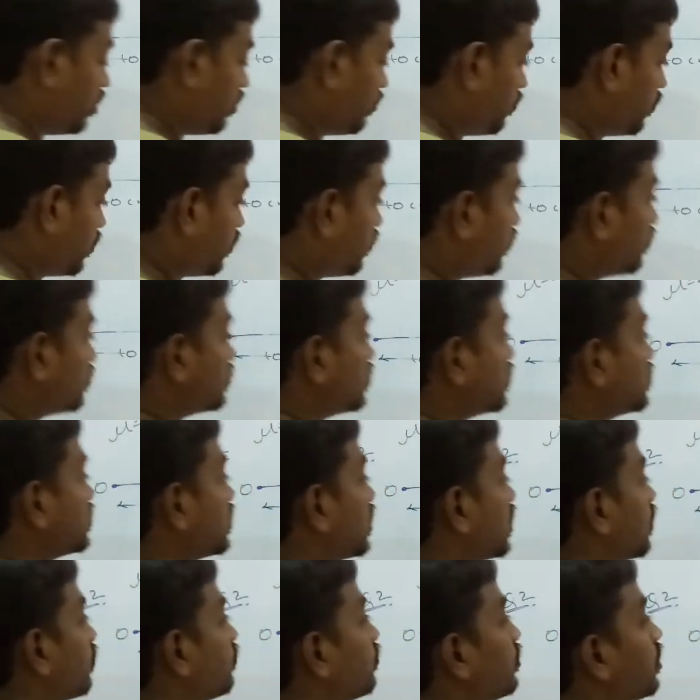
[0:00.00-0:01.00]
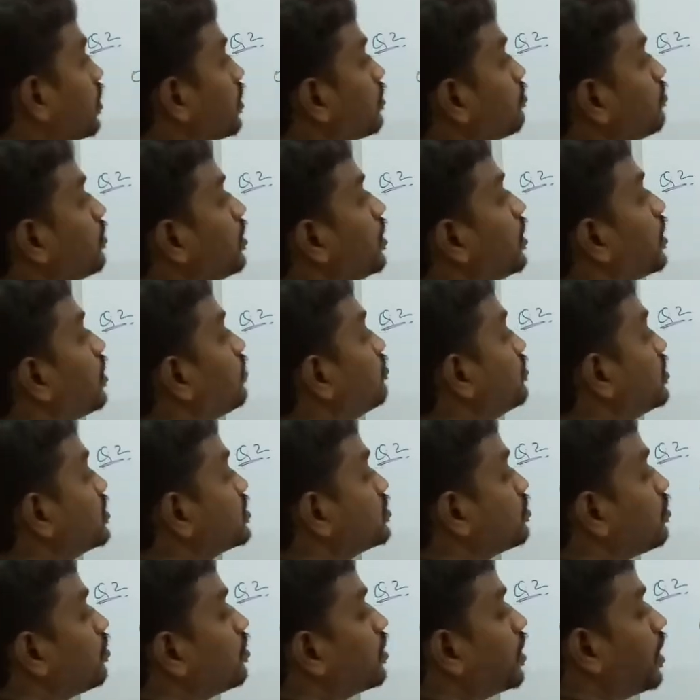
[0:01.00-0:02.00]
because the surrounding medium
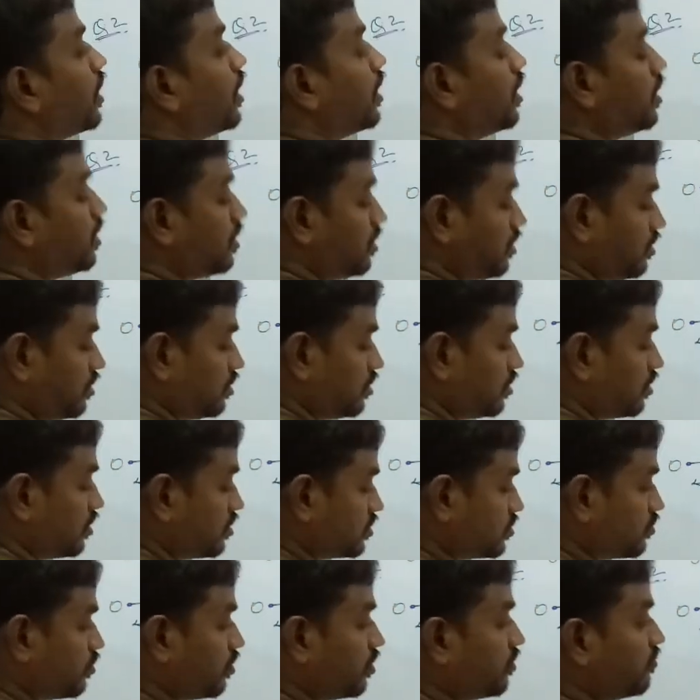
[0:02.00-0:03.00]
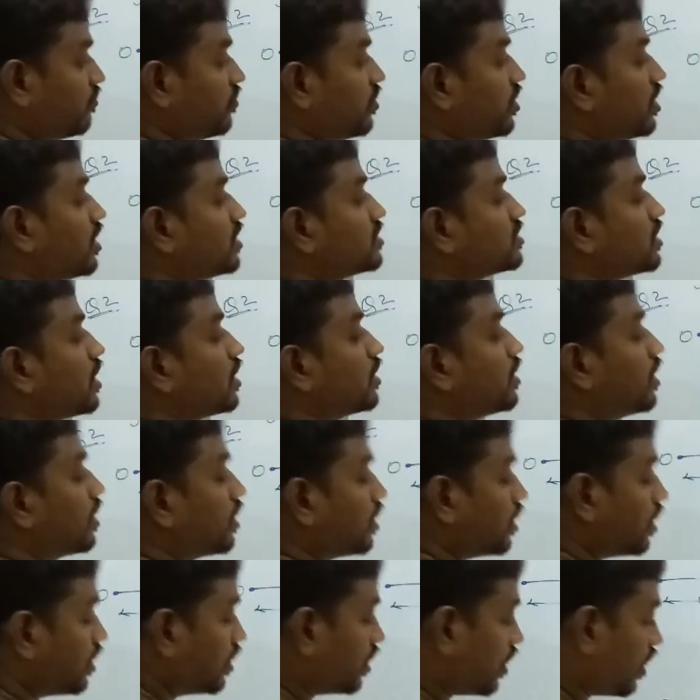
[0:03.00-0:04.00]
is not air. So if it is other
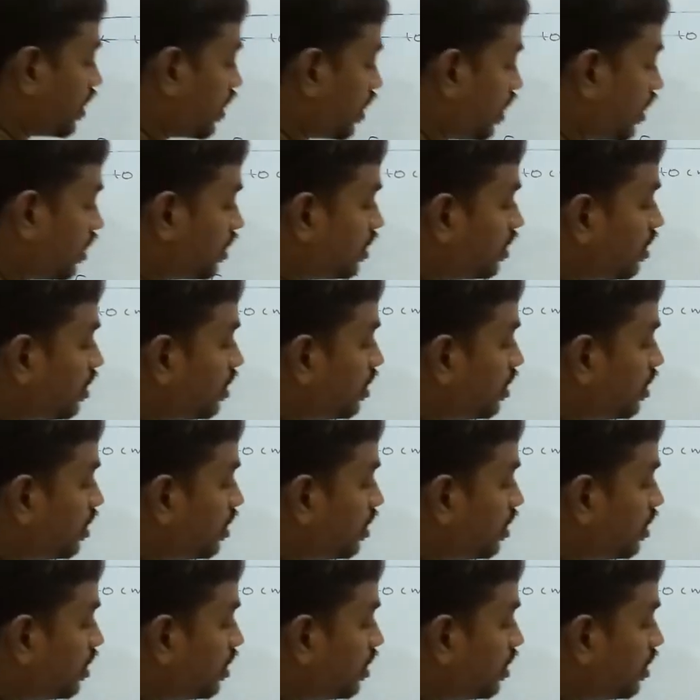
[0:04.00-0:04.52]
than air,